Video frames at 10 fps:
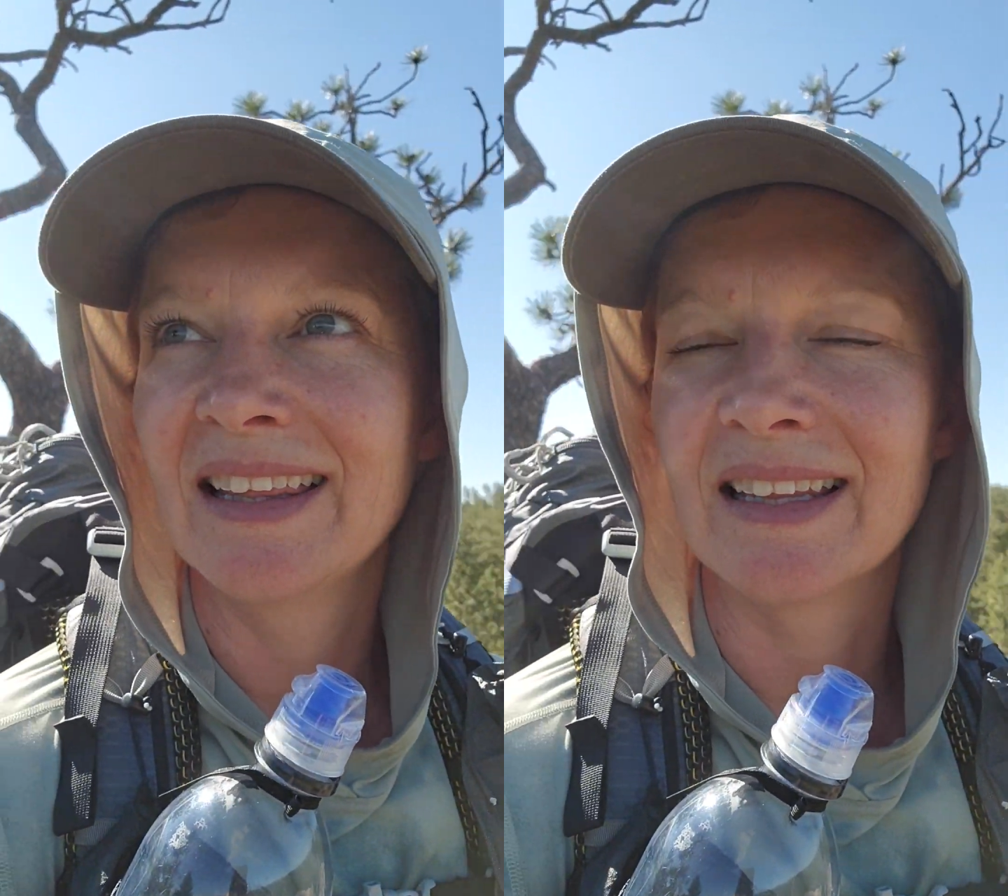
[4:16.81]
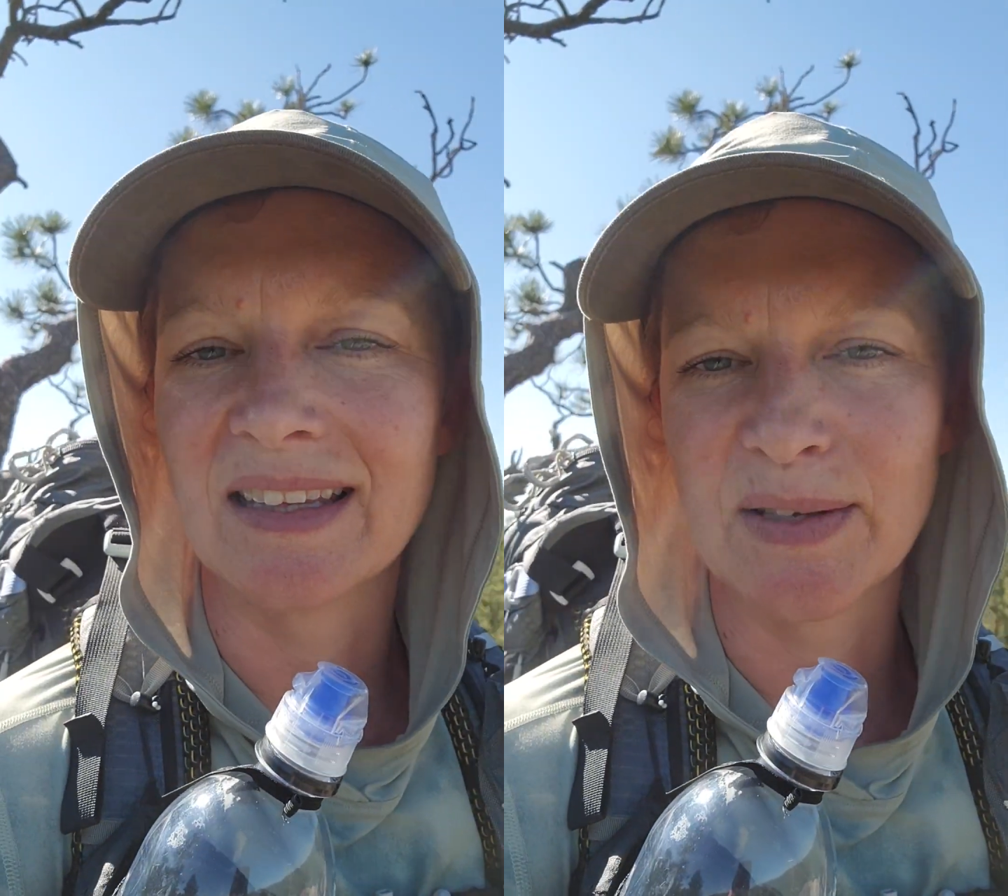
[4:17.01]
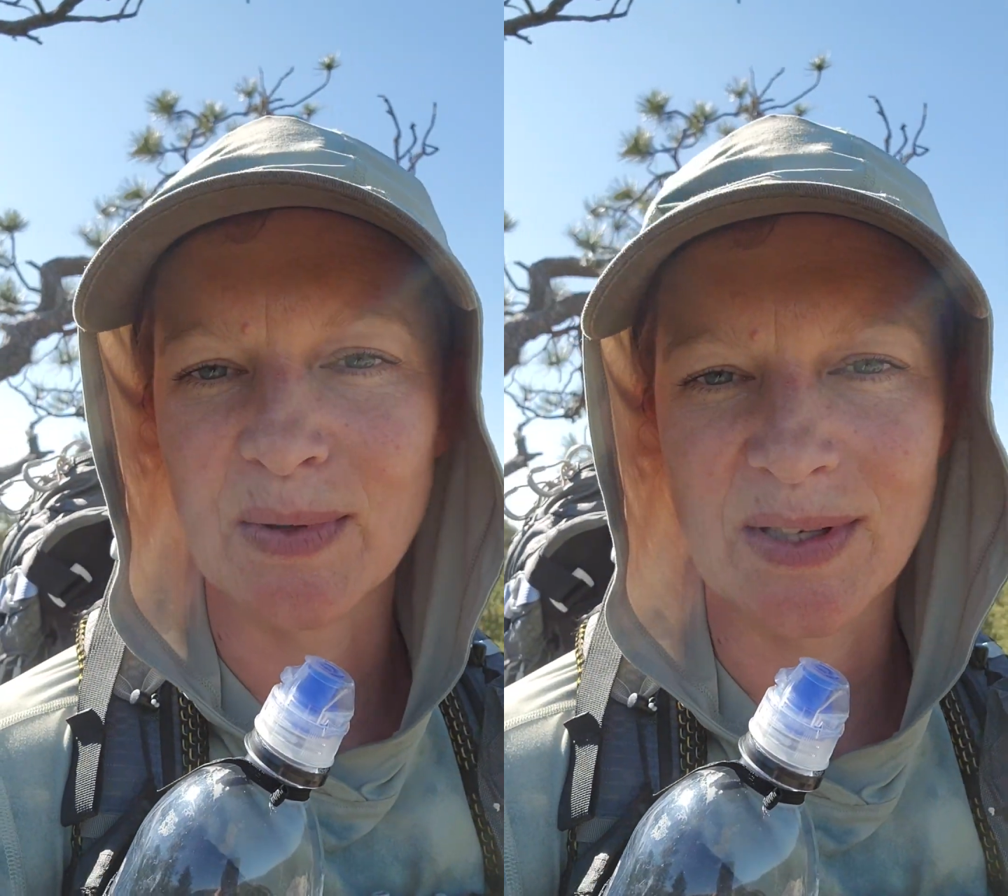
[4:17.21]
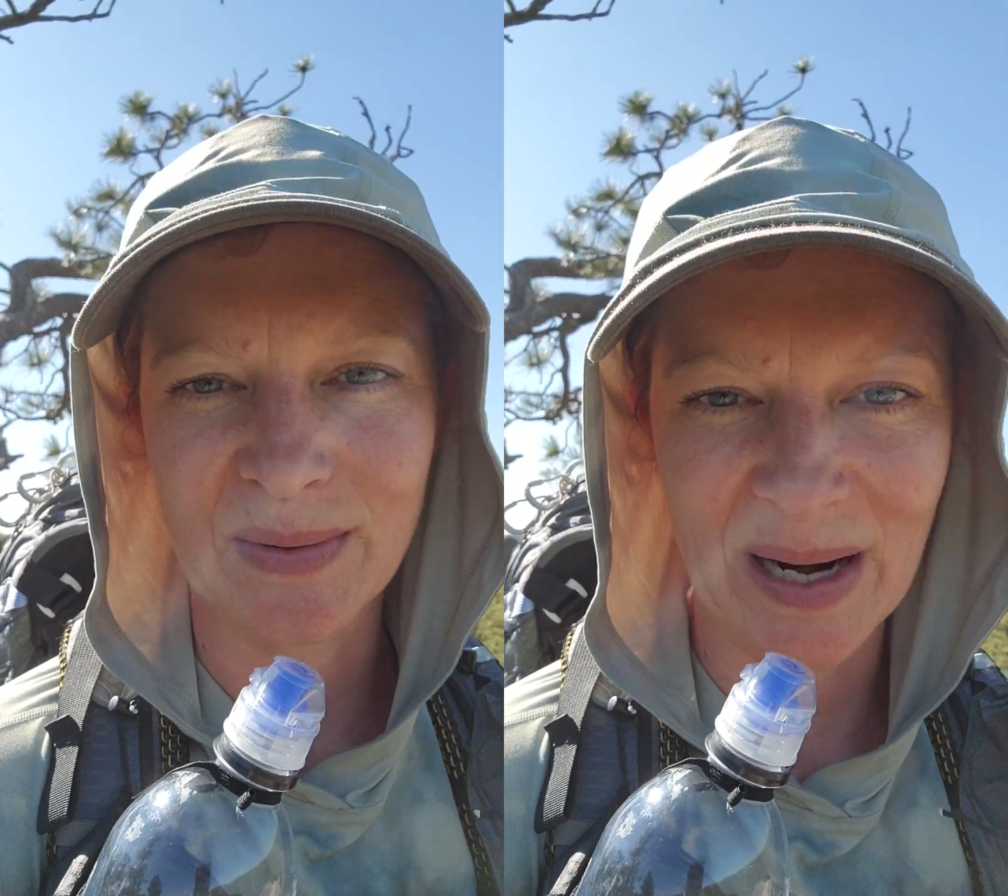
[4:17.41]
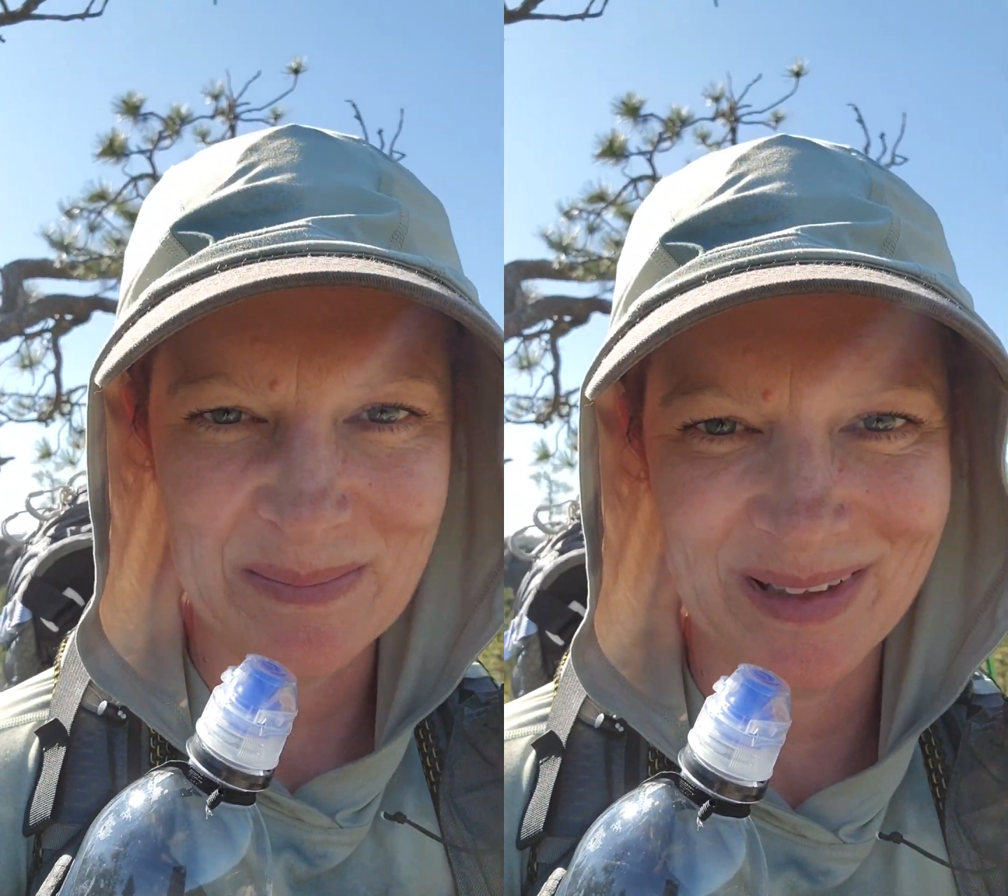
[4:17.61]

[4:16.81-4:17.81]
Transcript: that this was the right